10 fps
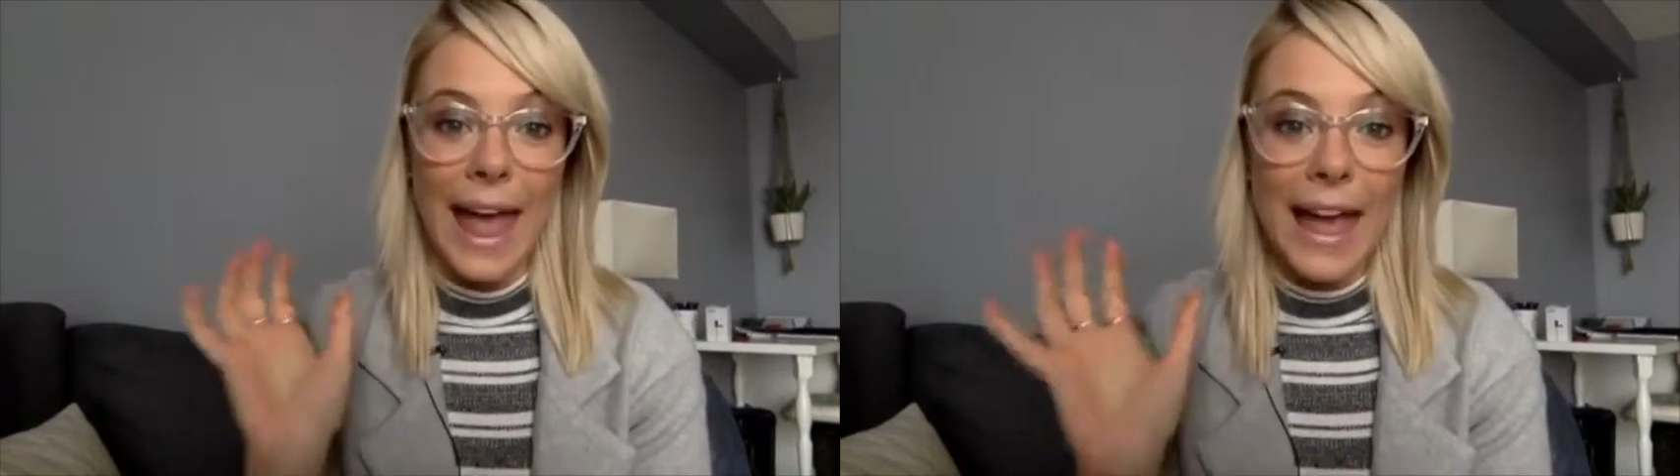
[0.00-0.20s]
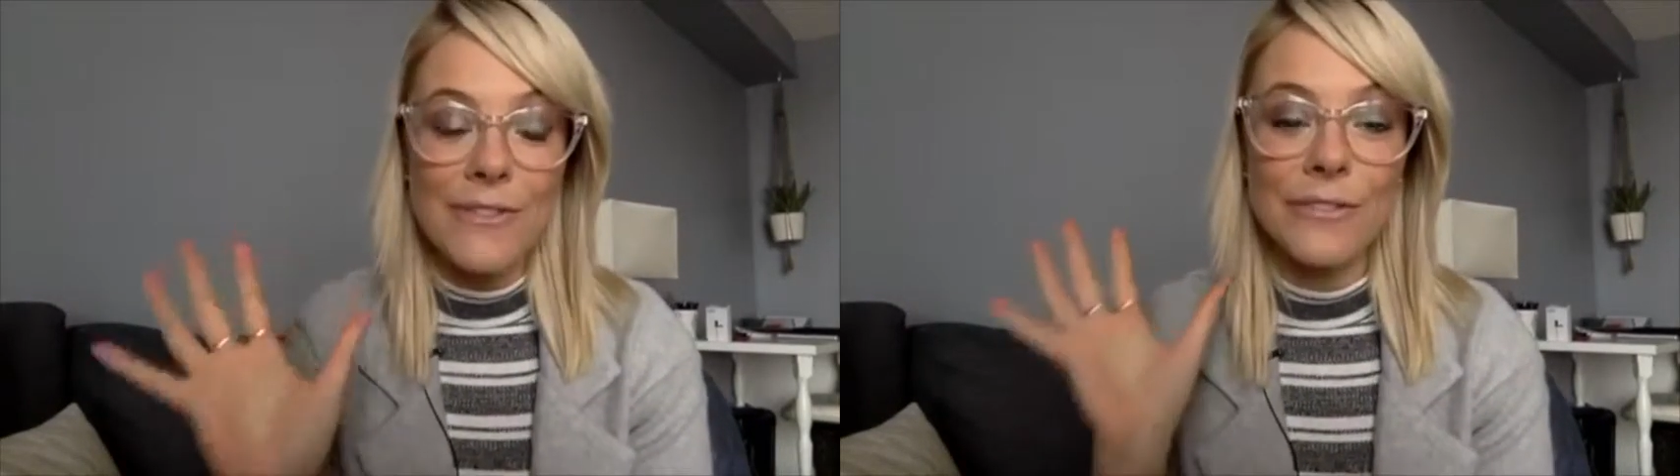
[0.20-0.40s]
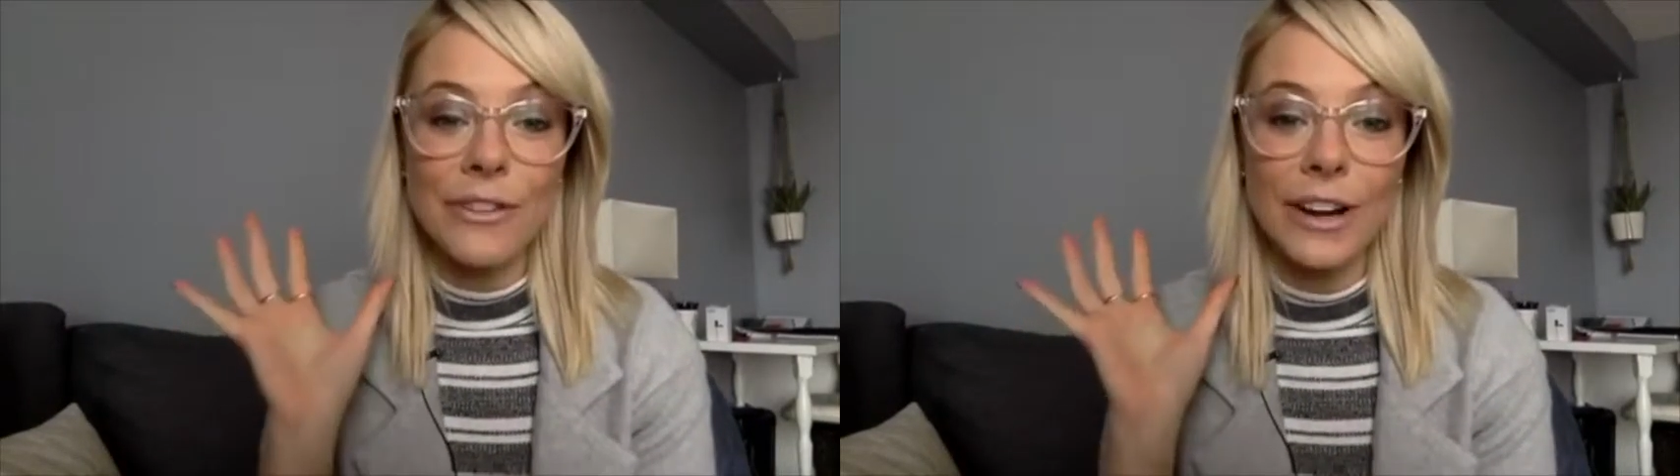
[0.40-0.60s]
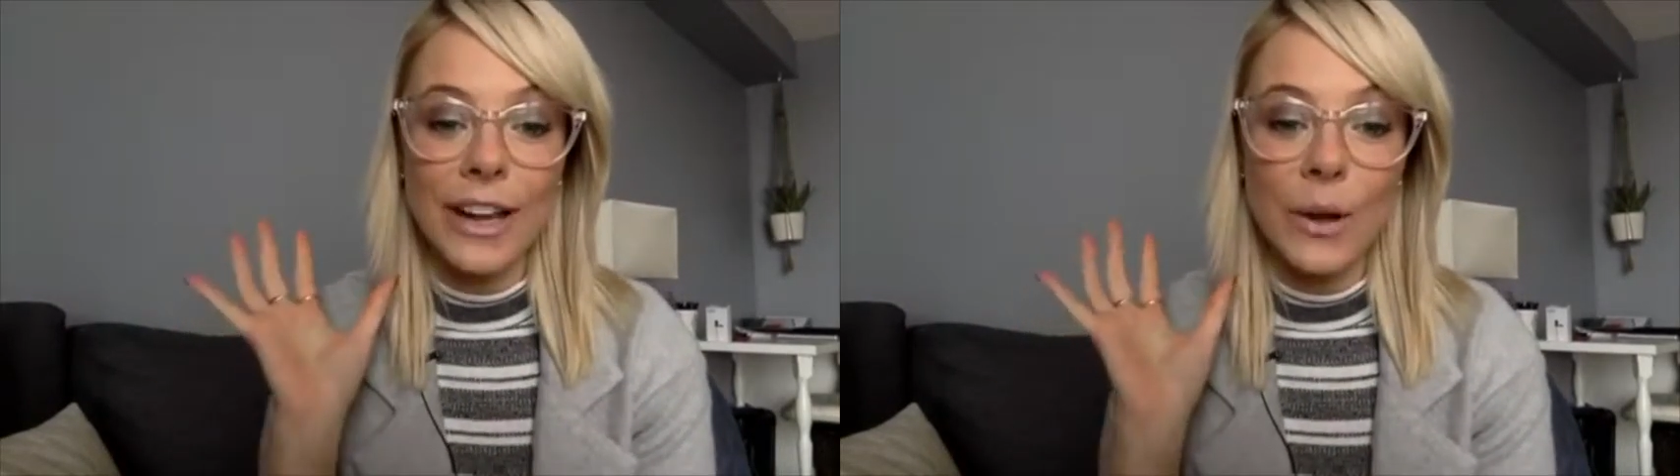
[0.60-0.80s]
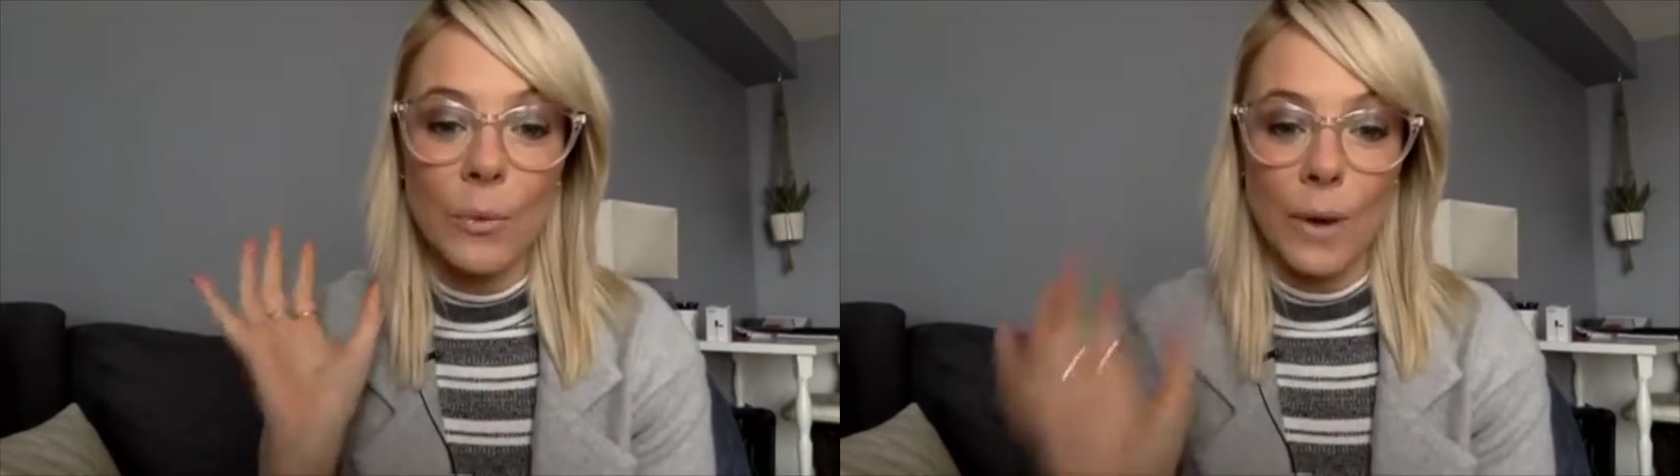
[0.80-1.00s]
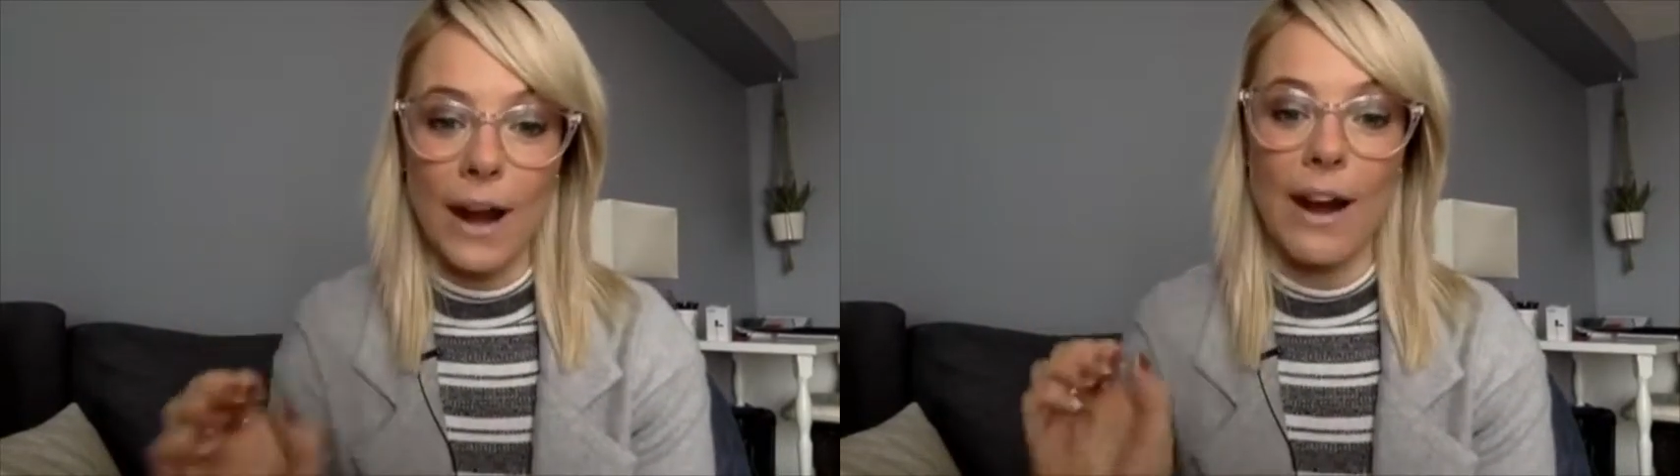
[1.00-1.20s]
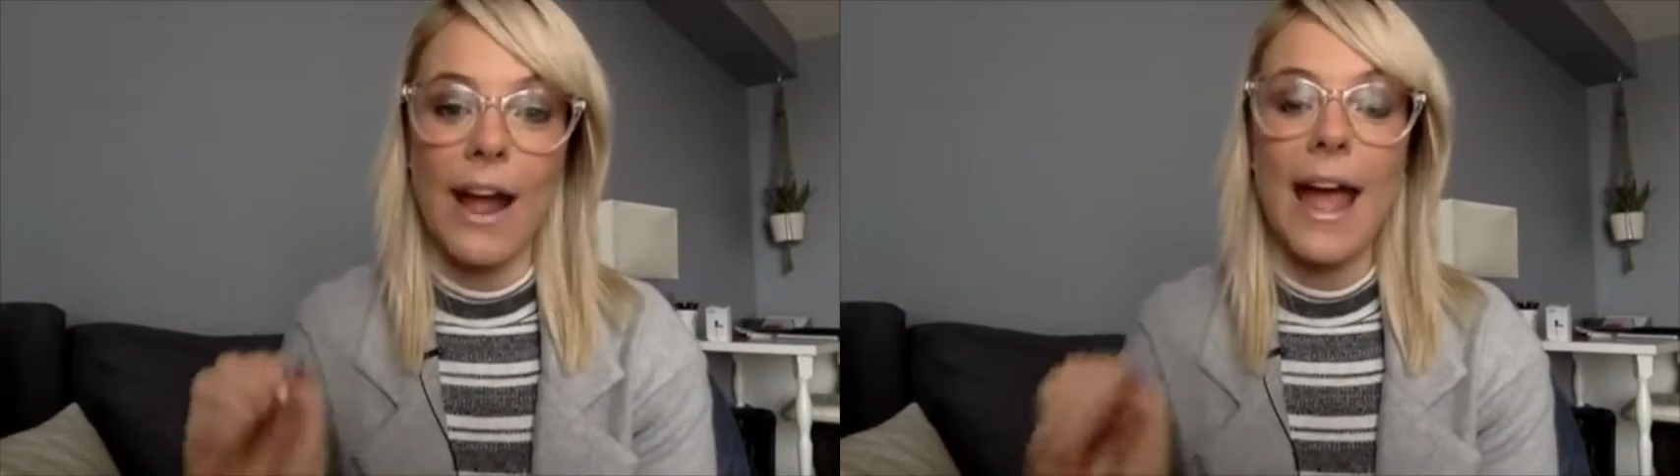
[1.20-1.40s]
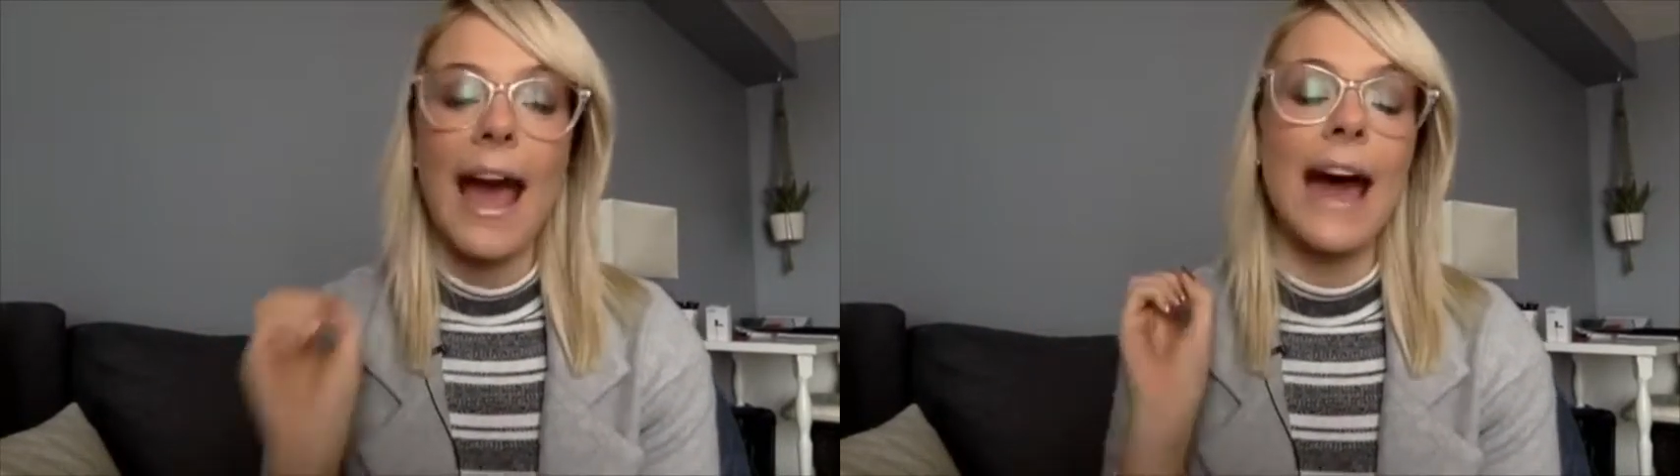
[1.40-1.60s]
Everywhere.
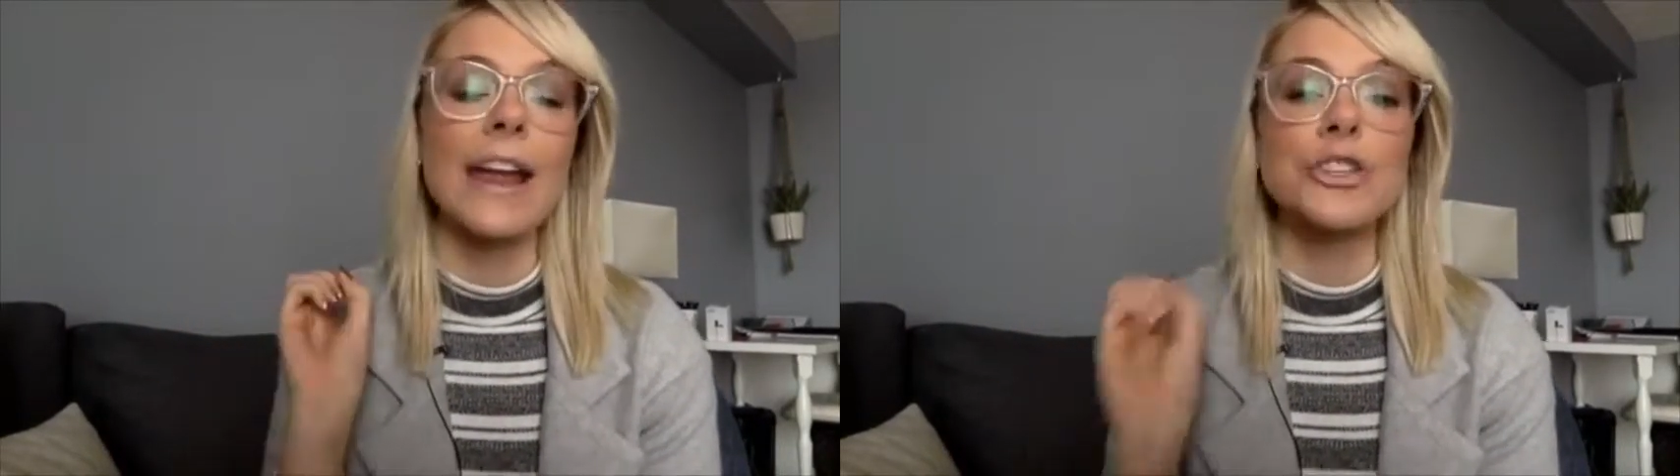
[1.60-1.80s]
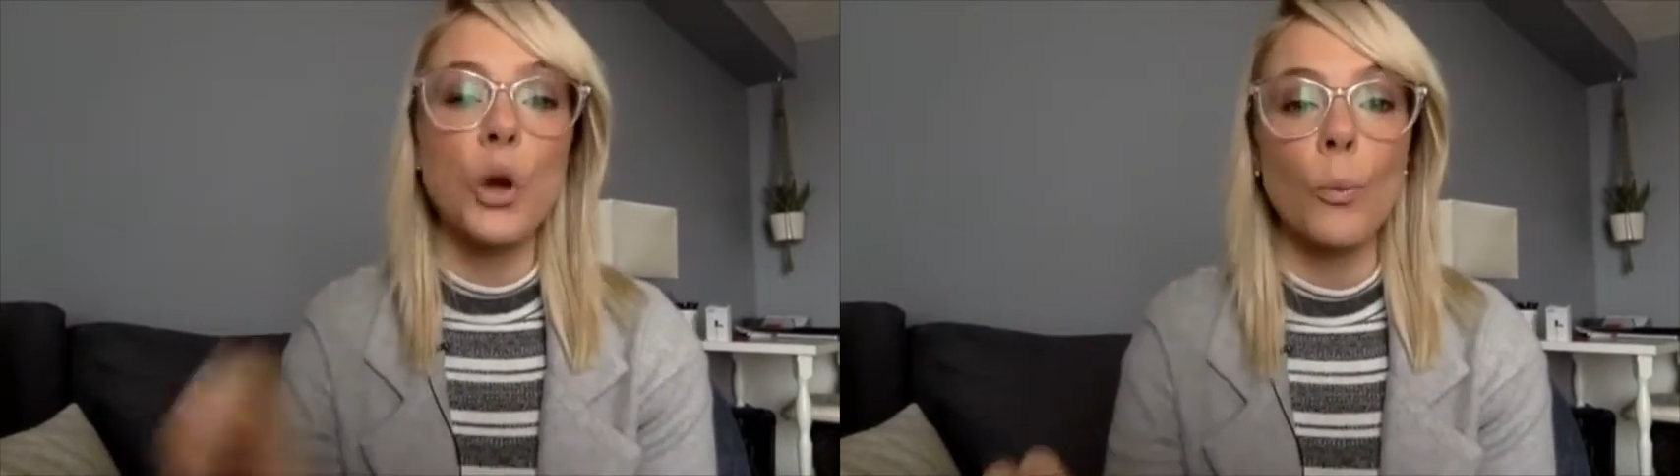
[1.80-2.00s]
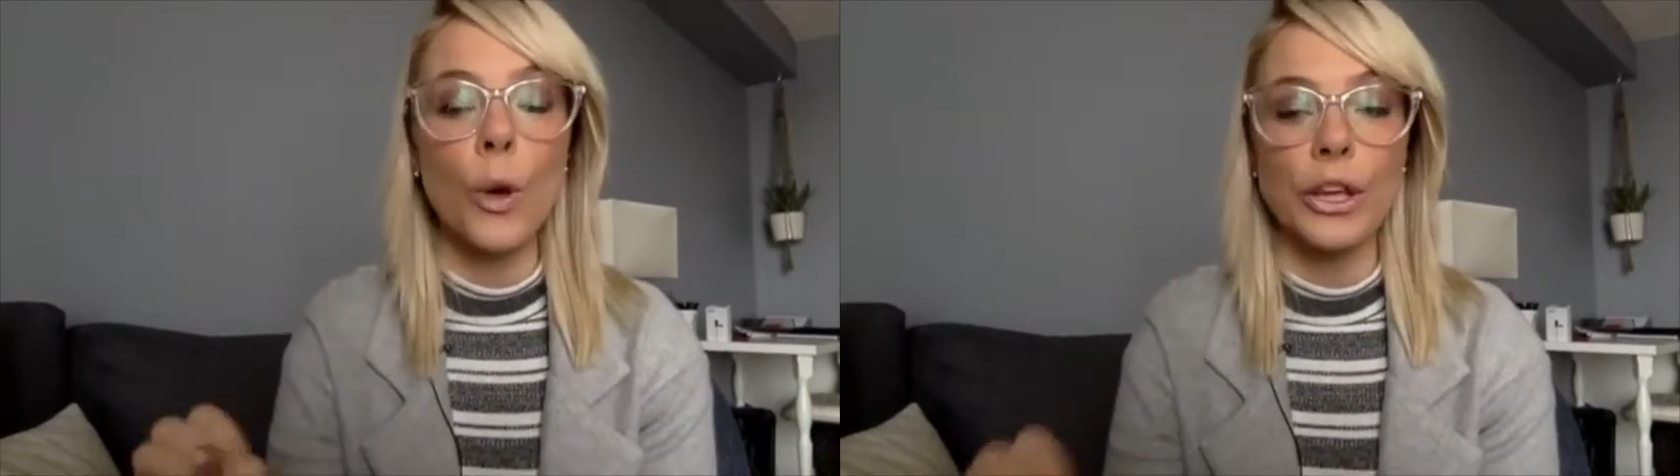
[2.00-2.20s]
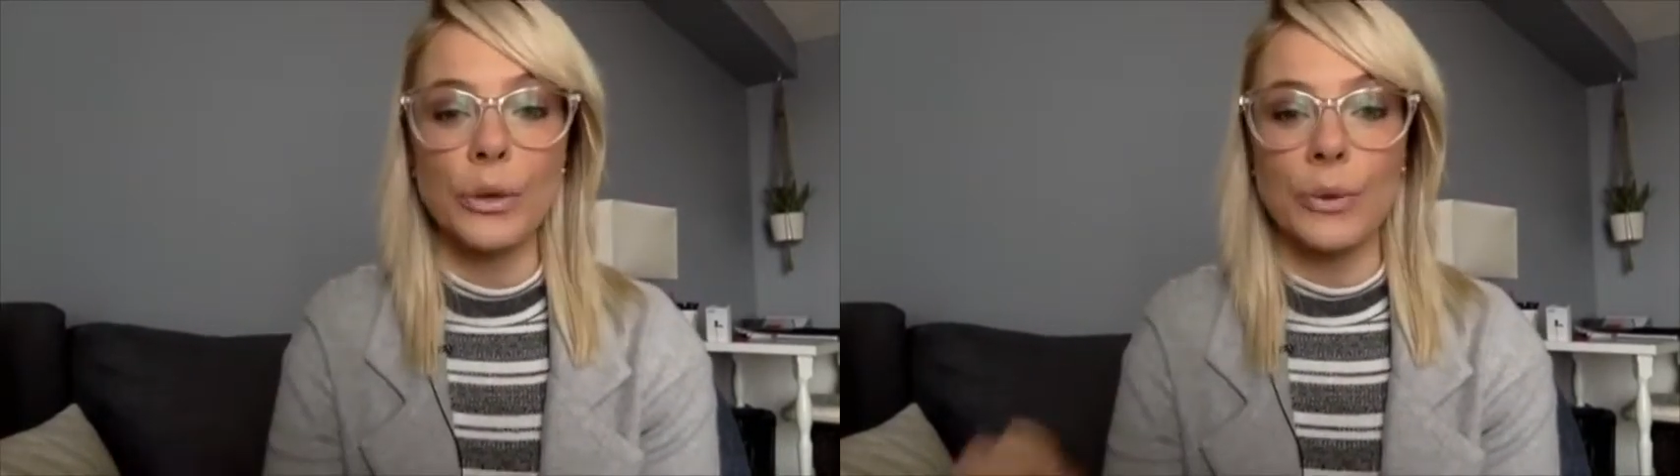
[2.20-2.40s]
And I don't want